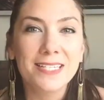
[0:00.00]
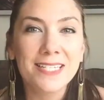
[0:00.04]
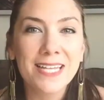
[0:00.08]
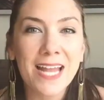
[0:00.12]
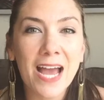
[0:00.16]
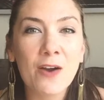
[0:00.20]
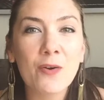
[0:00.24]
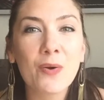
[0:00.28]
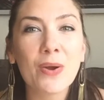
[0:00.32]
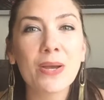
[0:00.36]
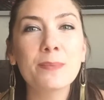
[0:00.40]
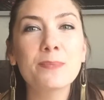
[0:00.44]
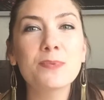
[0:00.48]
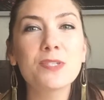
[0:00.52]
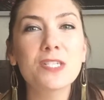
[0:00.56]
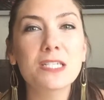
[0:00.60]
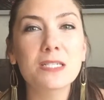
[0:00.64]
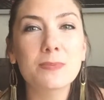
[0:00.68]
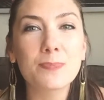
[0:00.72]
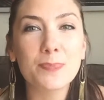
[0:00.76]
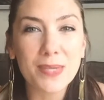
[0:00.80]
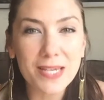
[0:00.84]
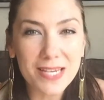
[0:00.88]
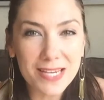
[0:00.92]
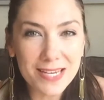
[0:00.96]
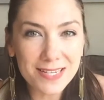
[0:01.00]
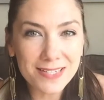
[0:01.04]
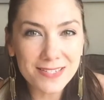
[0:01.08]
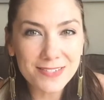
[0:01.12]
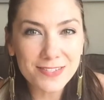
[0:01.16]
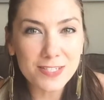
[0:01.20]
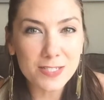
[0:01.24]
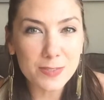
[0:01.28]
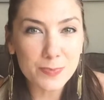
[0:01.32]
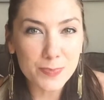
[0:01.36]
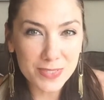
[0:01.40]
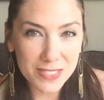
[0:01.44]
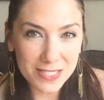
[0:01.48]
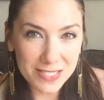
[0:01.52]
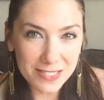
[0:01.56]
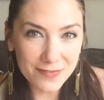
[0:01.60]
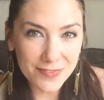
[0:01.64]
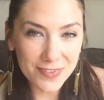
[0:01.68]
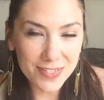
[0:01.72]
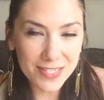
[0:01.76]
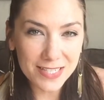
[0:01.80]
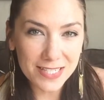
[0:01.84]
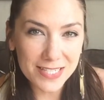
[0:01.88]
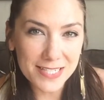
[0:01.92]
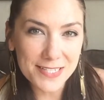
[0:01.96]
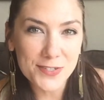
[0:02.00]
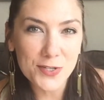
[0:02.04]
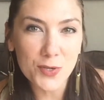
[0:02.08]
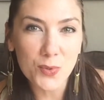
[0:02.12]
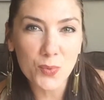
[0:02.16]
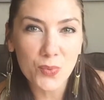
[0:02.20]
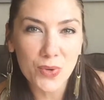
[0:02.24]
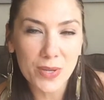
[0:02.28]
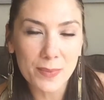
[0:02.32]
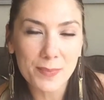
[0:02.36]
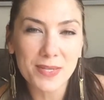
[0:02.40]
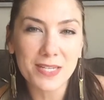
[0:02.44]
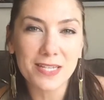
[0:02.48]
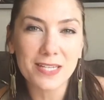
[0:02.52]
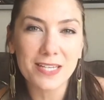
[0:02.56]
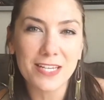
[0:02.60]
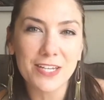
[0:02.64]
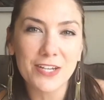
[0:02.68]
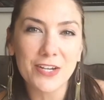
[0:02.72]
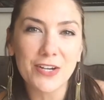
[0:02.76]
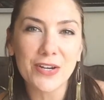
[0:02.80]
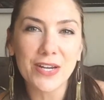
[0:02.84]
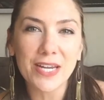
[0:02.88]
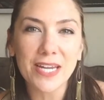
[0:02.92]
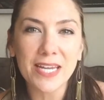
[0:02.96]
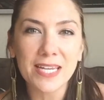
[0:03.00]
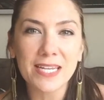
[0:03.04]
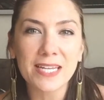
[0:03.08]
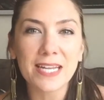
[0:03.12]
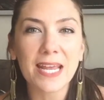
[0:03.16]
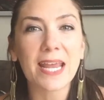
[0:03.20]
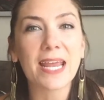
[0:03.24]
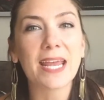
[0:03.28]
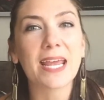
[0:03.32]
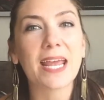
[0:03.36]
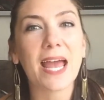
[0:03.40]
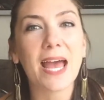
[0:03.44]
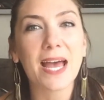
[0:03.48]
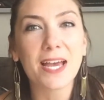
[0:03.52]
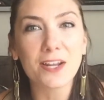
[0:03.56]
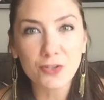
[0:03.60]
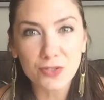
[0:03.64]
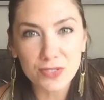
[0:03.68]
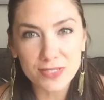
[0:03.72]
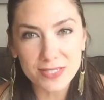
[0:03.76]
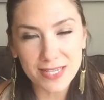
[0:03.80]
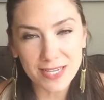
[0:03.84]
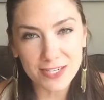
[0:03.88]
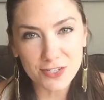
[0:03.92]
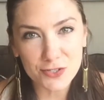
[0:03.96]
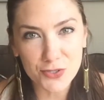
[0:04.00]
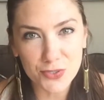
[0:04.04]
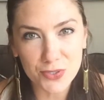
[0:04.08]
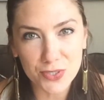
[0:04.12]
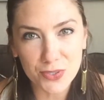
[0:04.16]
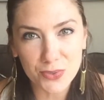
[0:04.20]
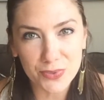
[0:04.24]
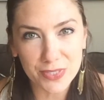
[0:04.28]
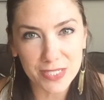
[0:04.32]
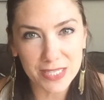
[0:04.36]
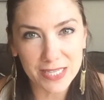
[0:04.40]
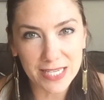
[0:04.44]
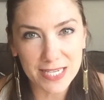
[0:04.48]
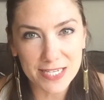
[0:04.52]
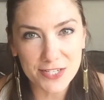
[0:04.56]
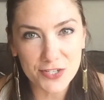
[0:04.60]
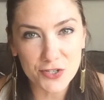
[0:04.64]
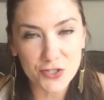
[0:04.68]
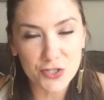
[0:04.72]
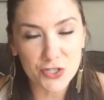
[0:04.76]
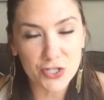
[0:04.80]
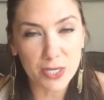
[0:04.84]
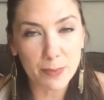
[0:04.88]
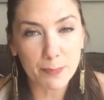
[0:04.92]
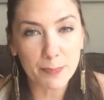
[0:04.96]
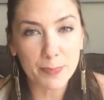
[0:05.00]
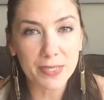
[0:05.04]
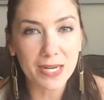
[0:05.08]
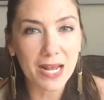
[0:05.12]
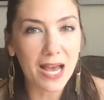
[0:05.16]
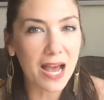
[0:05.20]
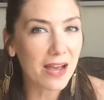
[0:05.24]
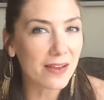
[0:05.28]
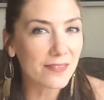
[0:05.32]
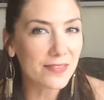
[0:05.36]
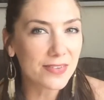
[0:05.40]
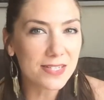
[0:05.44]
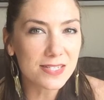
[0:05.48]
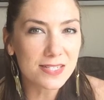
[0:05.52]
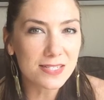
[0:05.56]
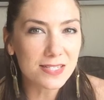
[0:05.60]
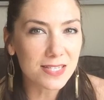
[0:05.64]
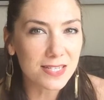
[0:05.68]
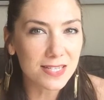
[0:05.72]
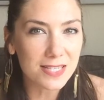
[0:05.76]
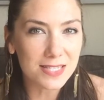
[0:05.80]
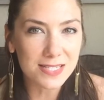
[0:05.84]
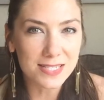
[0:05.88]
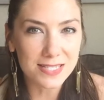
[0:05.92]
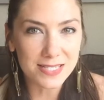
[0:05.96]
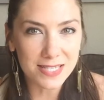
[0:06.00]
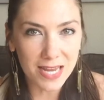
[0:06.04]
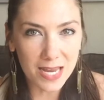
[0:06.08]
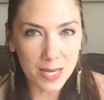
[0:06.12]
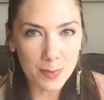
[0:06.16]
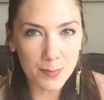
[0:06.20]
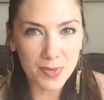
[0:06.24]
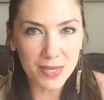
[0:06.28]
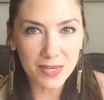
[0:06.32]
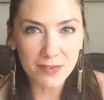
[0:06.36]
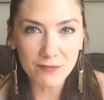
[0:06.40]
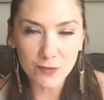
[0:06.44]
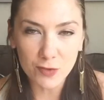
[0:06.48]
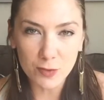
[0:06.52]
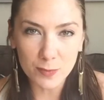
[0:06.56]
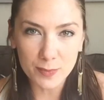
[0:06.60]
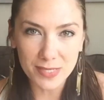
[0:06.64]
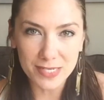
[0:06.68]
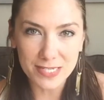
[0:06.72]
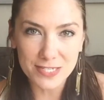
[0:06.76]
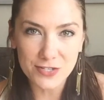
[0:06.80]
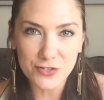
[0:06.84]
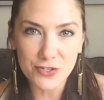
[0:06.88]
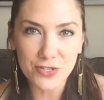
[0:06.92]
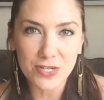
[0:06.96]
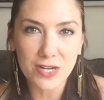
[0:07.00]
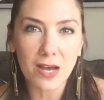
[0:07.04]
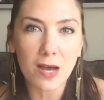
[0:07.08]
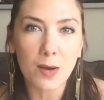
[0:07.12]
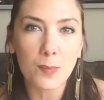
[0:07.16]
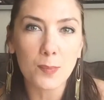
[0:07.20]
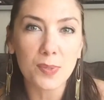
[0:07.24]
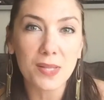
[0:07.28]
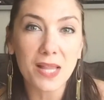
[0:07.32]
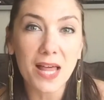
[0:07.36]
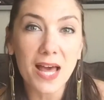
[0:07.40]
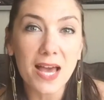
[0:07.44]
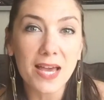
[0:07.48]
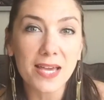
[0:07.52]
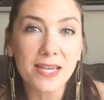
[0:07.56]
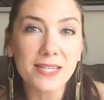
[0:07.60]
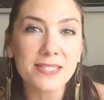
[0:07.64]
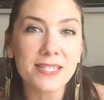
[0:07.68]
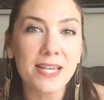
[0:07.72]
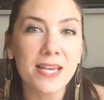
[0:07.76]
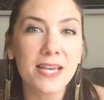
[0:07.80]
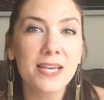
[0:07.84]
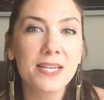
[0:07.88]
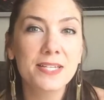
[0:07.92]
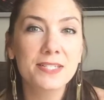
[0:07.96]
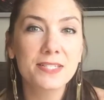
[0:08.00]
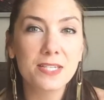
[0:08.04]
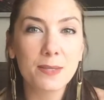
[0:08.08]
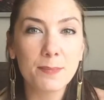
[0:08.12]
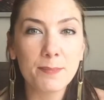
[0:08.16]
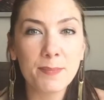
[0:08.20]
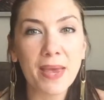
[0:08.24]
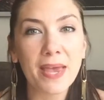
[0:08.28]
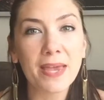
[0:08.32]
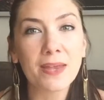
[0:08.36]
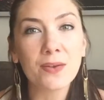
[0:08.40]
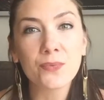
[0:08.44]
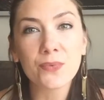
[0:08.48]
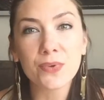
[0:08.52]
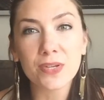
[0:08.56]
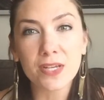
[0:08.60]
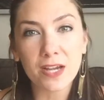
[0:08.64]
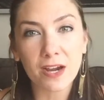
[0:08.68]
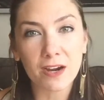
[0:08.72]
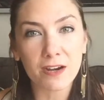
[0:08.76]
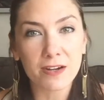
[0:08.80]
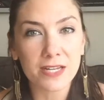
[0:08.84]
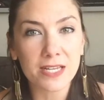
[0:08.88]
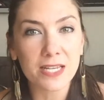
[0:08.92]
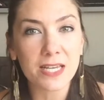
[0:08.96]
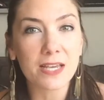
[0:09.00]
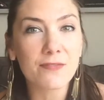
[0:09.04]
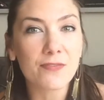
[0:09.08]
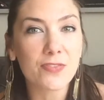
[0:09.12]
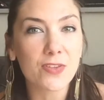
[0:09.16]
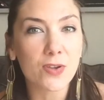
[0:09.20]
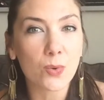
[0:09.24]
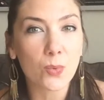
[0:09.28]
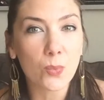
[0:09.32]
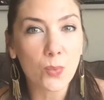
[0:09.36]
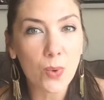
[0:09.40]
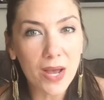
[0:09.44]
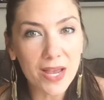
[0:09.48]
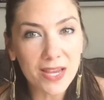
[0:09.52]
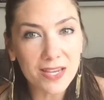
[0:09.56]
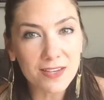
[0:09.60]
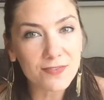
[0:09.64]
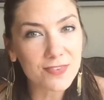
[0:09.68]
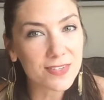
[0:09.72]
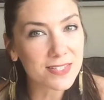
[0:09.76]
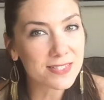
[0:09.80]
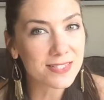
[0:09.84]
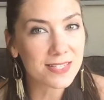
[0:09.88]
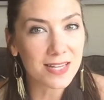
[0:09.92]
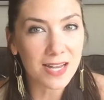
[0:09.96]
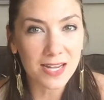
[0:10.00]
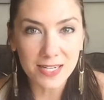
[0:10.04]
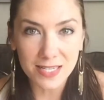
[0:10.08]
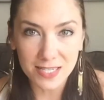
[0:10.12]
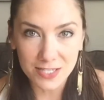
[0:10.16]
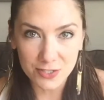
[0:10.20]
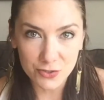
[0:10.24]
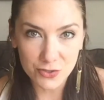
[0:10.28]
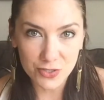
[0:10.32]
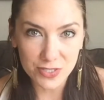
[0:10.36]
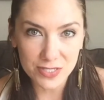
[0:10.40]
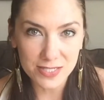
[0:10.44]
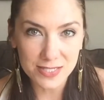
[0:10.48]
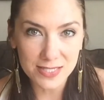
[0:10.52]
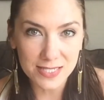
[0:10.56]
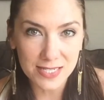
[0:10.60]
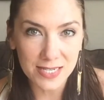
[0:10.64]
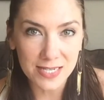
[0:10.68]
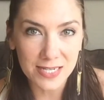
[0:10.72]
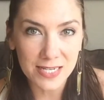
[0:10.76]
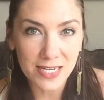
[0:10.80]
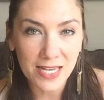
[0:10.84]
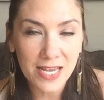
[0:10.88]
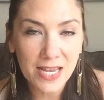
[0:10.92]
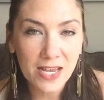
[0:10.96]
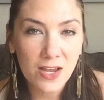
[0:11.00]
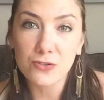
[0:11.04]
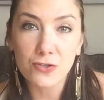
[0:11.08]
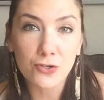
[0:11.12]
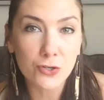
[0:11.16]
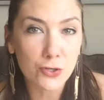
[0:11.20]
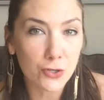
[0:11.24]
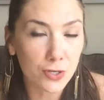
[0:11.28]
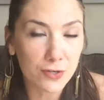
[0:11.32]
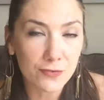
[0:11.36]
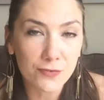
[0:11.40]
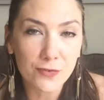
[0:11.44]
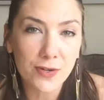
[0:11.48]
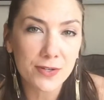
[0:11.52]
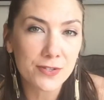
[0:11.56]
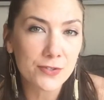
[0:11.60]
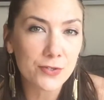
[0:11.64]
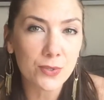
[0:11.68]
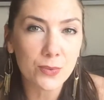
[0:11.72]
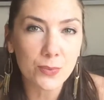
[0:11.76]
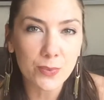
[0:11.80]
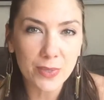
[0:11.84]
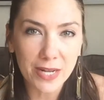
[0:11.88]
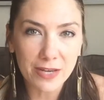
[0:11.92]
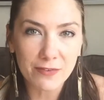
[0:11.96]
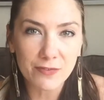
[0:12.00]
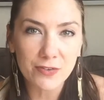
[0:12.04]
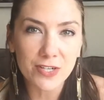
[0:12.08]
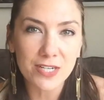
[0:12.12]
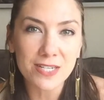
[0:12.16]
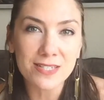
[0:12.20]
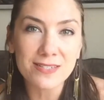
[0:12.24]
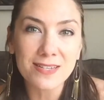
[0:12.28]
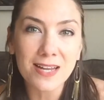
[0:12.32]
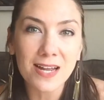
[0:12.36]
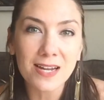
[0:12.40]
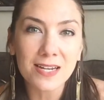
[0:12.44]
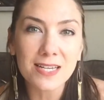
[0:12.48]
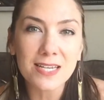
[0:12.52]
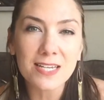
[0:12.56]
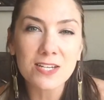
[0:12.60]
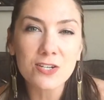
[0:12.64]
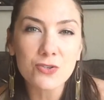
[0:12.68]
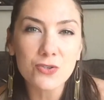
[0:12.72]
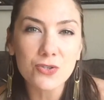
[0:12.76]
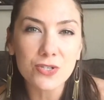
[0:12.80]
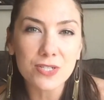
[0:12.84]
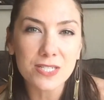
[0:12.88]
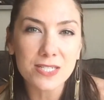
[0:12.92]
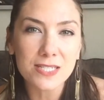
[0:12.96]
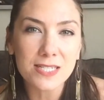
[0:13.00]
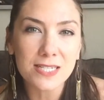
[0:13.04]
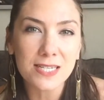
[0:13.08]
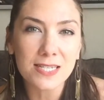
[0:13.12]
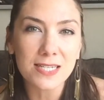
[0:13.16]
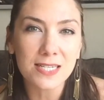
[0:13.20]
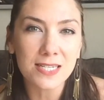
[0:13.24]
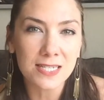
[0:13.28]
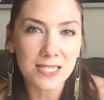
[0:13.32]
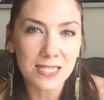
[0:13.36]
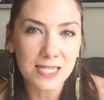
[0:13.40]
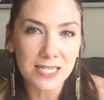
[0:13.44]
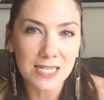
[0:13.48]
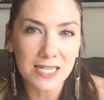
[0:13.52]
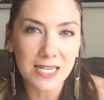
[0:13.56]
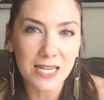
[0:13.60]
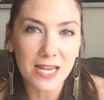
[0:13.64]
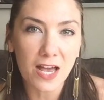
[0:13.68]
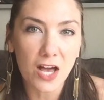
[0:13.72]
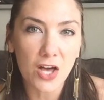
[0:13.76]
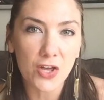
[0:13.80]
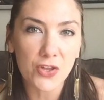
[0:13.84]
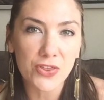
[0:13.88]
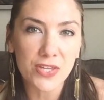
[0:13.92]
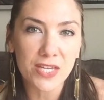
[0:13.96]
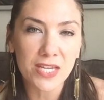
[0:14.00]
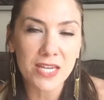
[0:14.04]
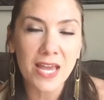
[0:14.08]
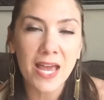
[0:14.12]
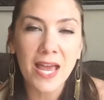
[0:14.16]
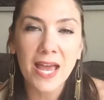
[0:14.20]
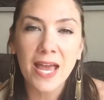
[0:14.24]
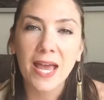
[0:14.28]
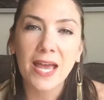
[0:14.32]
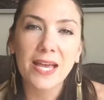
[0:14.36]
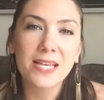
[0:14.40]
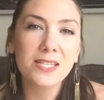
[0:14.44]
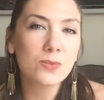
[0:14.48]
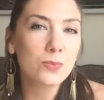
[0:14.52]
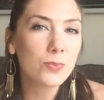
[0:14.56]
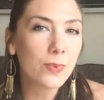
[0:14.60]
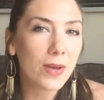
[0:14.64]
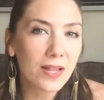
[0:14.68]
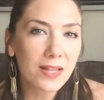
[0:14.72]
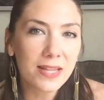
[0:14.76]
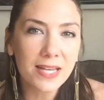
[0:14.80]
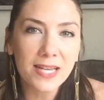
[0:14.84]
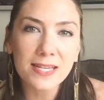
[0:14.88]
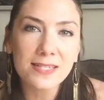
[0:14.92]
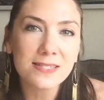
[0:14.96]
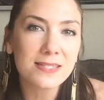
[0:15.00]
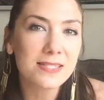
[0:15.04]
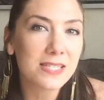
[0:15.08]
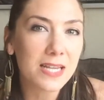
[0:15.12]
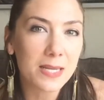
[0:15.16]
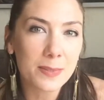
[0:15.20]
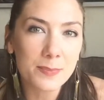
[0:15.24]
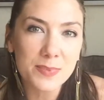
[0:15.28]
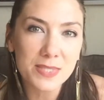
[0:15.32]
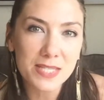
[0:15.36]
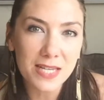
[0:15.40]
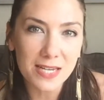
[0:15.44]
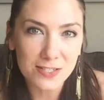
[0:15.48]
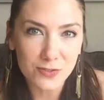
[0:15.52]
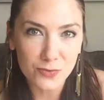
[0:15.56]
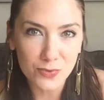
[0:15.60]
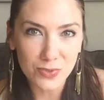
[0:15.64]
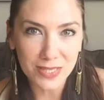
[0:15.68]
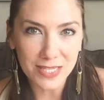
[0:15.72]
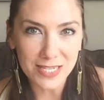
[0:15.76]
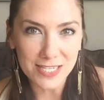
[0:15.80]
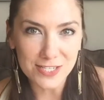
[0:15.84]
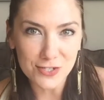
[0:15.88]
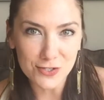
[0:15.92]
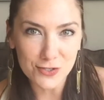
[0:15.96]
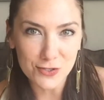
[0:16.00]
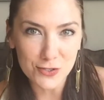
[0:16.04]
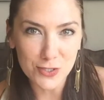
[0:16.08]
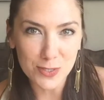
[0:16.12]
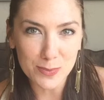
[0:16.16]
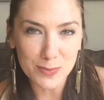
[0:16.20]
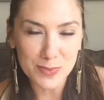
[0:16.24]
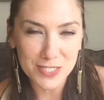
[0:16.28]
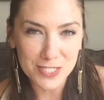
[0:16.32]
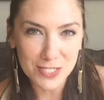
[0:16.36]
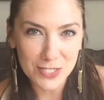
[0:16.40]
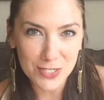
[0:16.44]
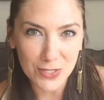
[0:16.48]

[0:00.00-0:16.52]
Now, I'm speaking specifically to women here in a heterosexual relationship, but obviously the same information applies to men regarding if their wife is not interested, or their girlfriend or whatever is not interested in eating healthy, as well as same-sex relationships